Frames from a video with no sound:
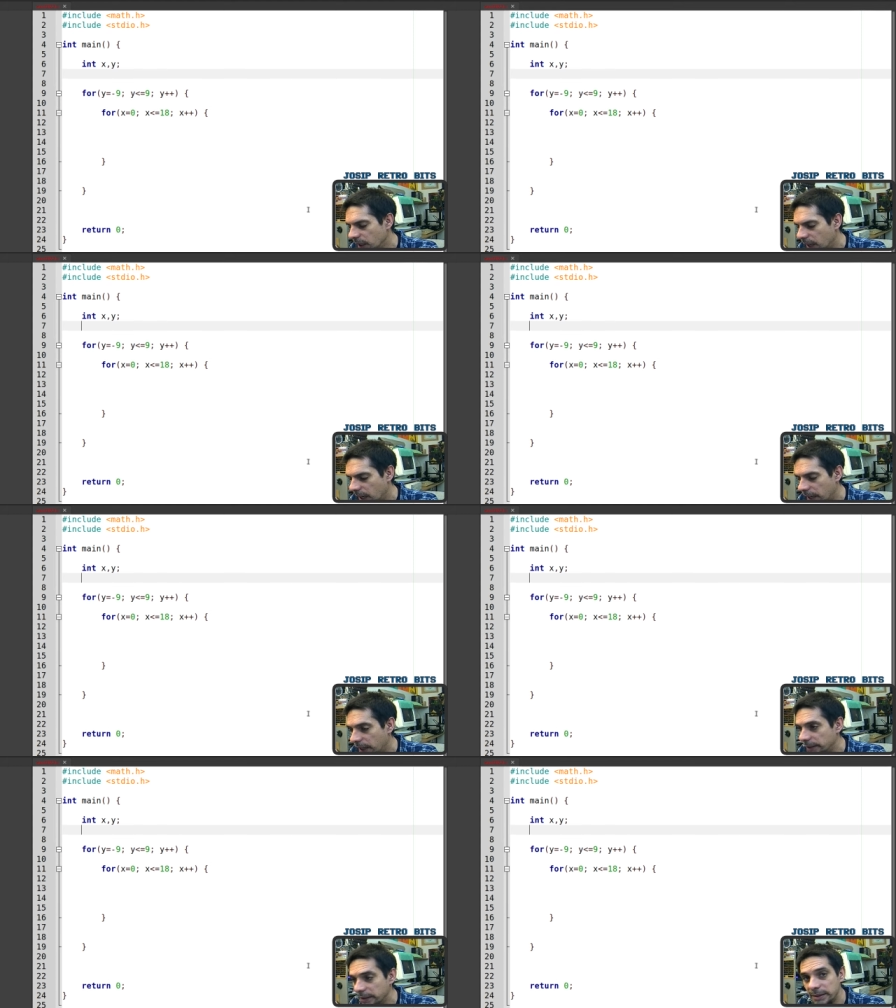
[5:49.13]

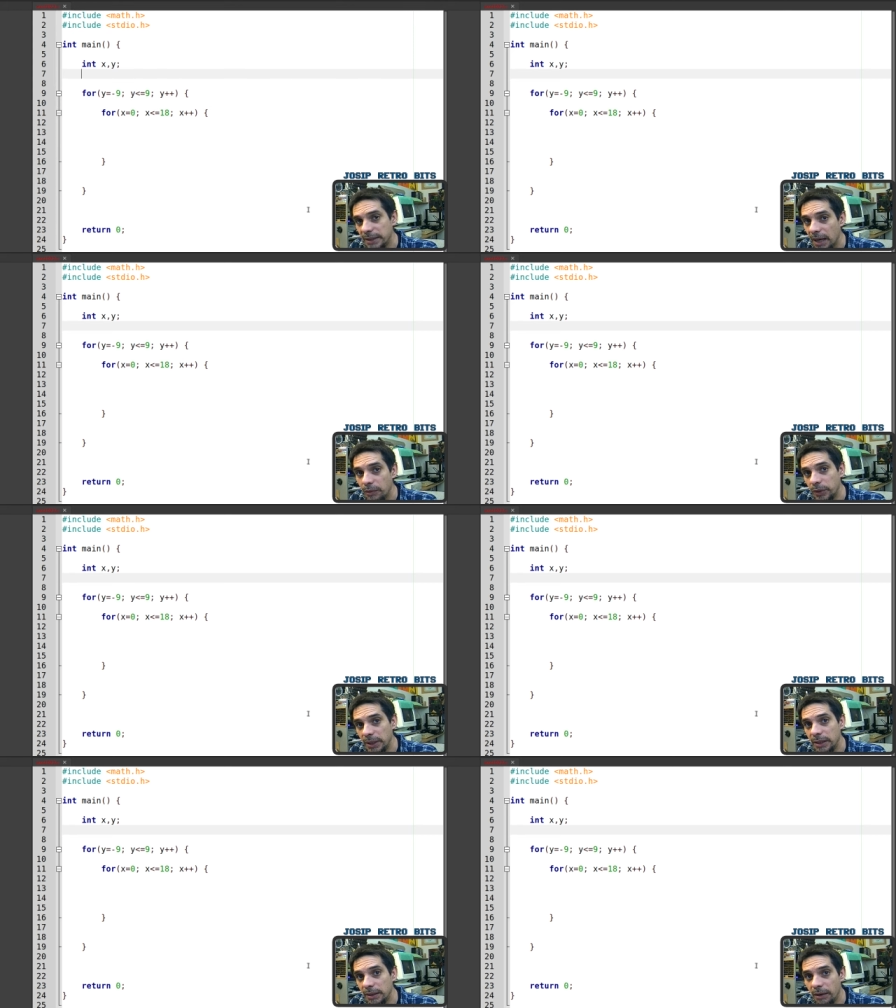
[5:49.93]
and this time we
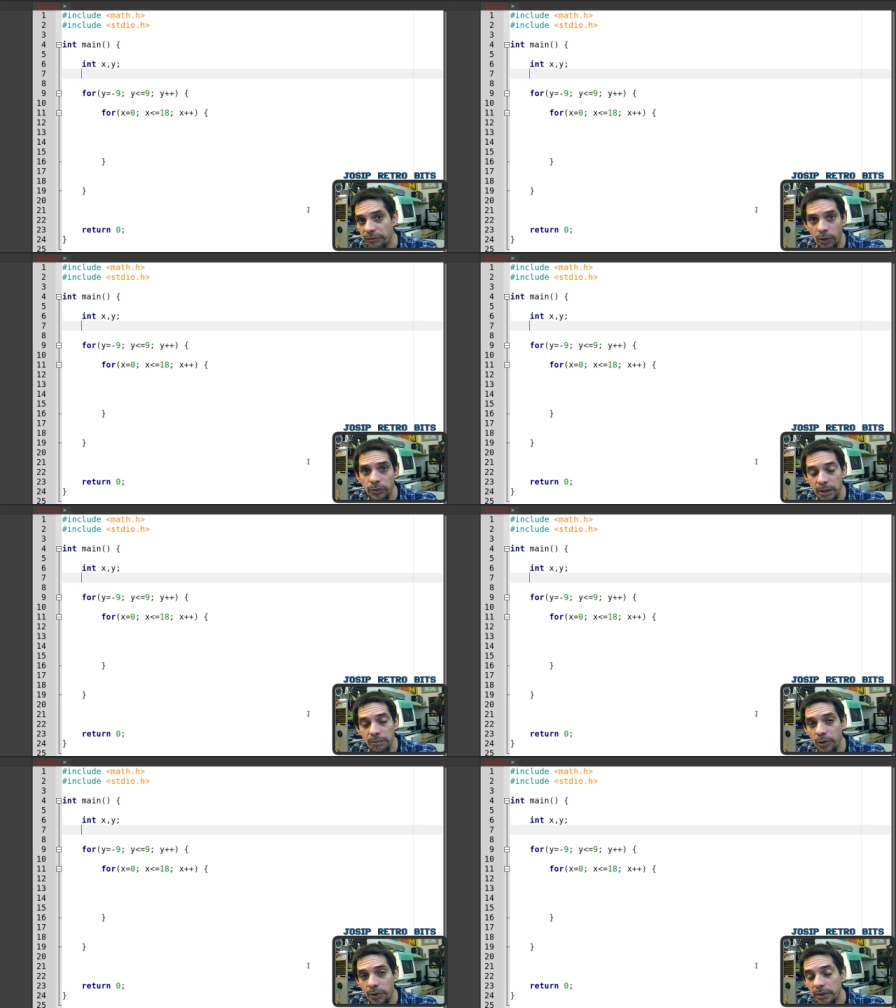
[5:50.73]
need a floating
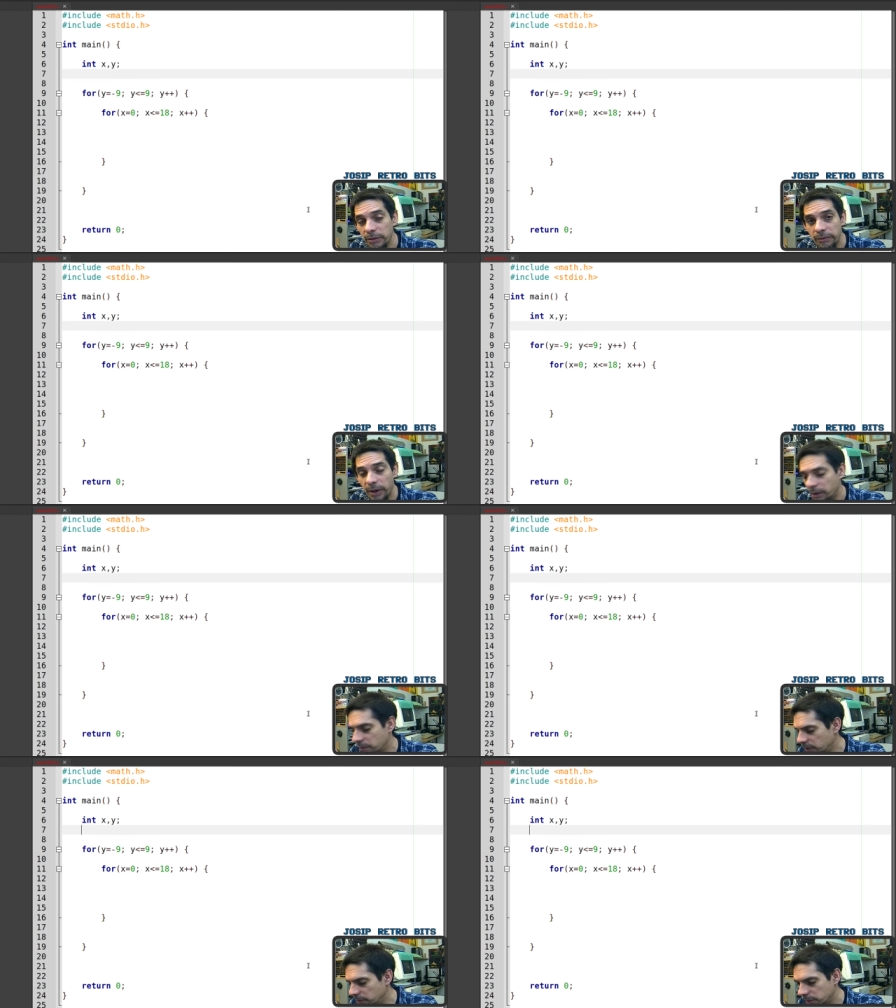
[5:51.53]
point
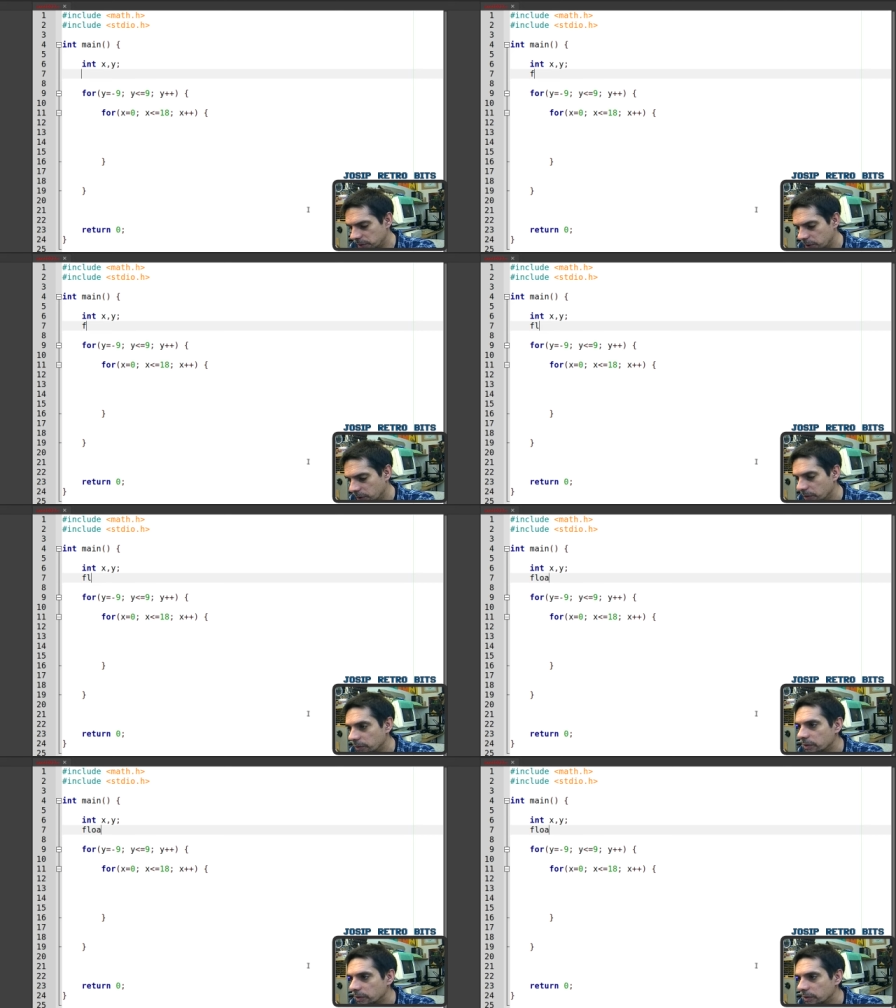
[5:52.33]
variable so